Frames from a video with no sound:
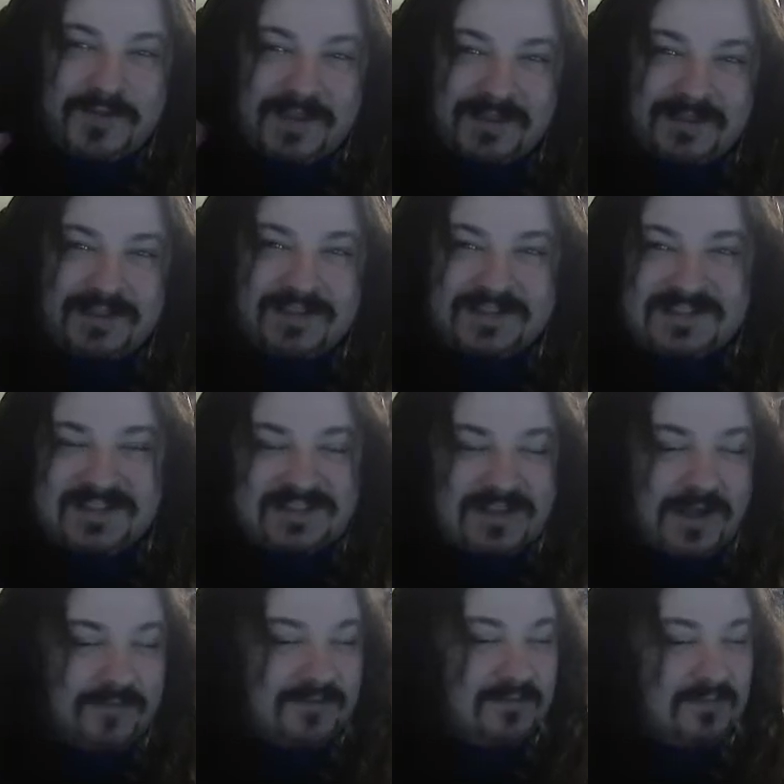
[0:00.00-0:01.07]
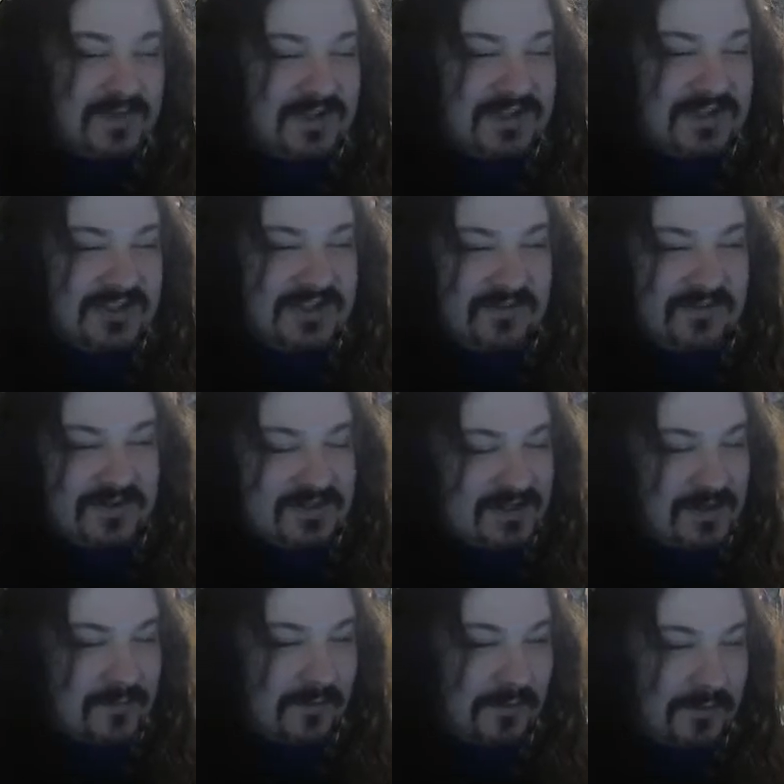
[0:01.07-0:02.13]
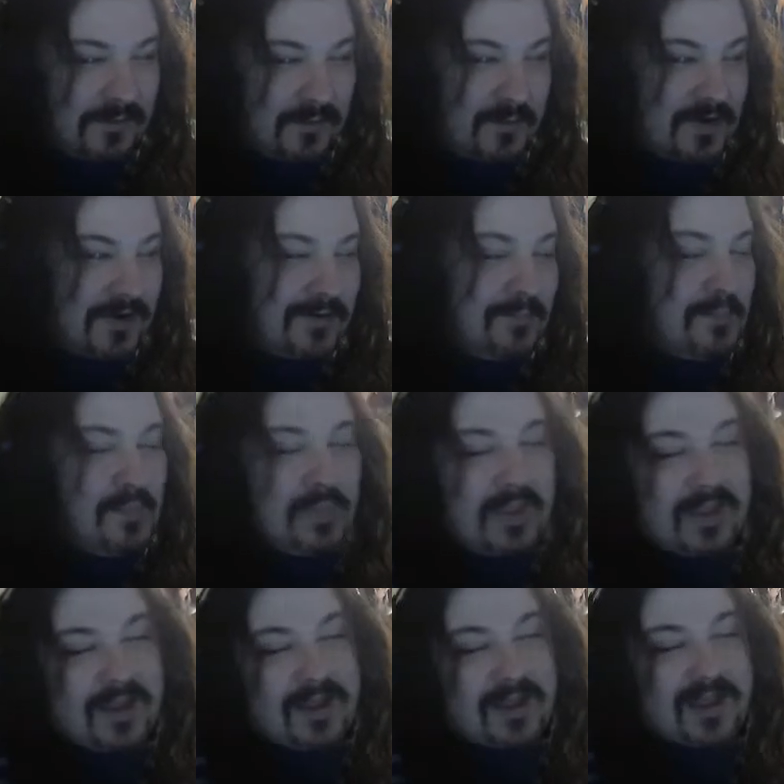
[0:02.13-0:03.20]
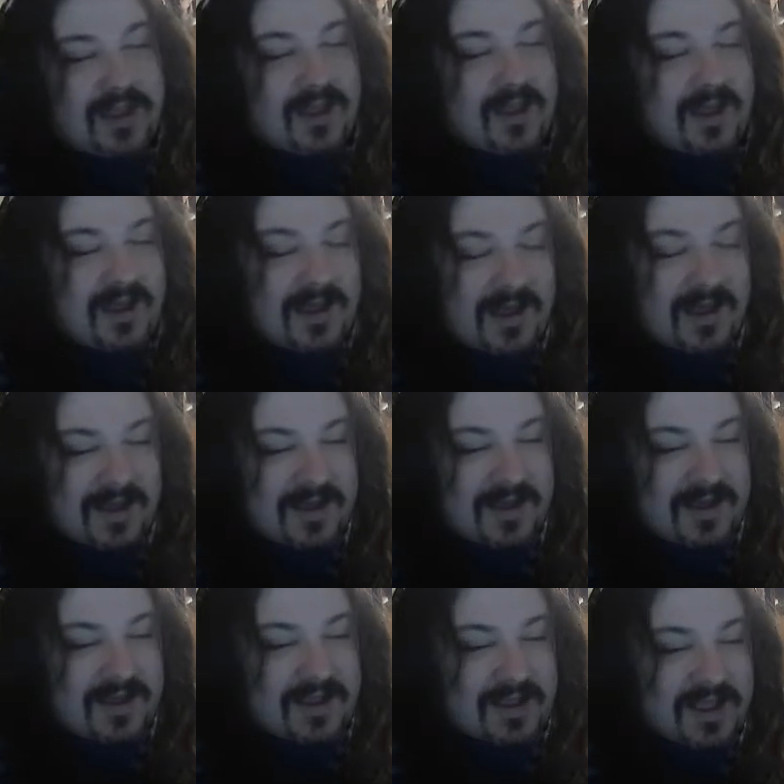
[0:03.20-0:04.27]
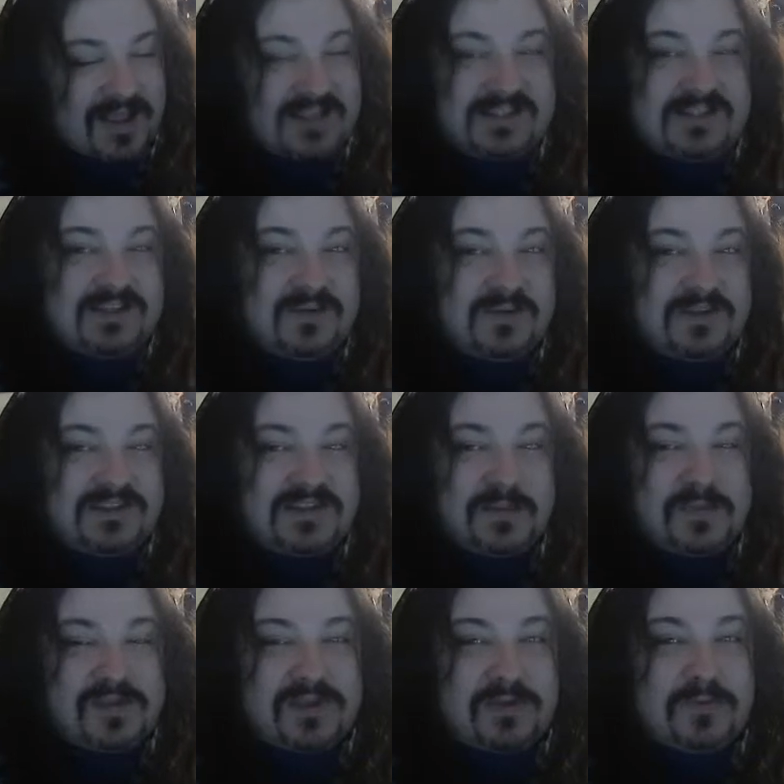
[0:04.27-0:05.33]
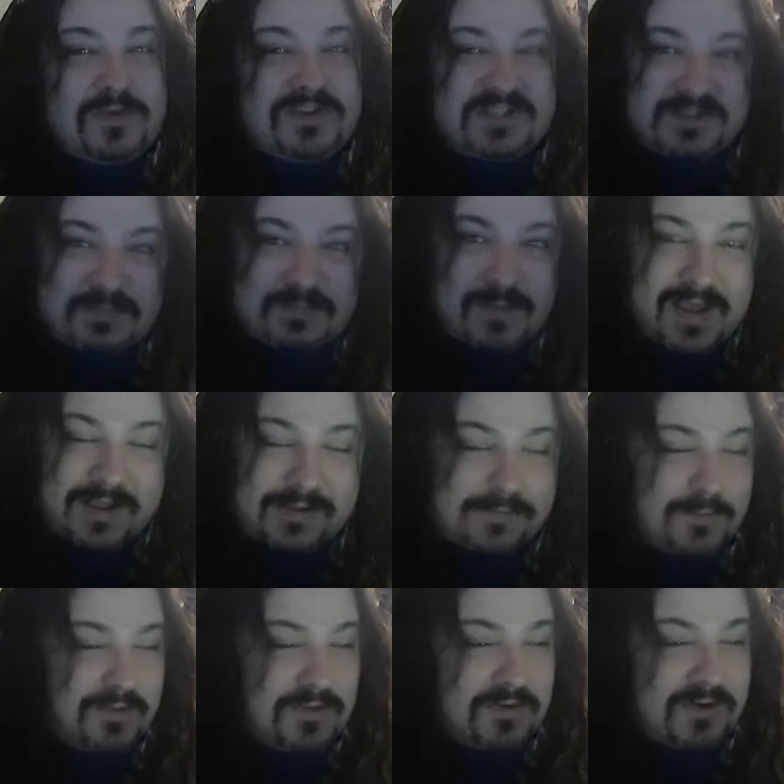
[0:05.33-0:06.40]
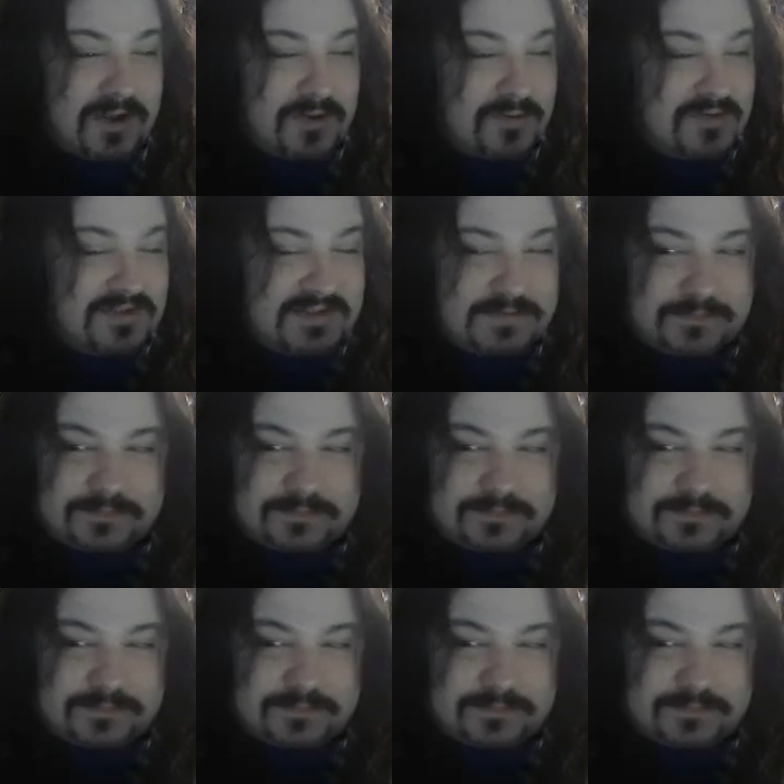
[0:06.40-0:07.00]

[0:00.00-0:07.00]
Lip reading: that Lily says often because she redeemed Lore of the Word. It has to do with something you would smell with your nose.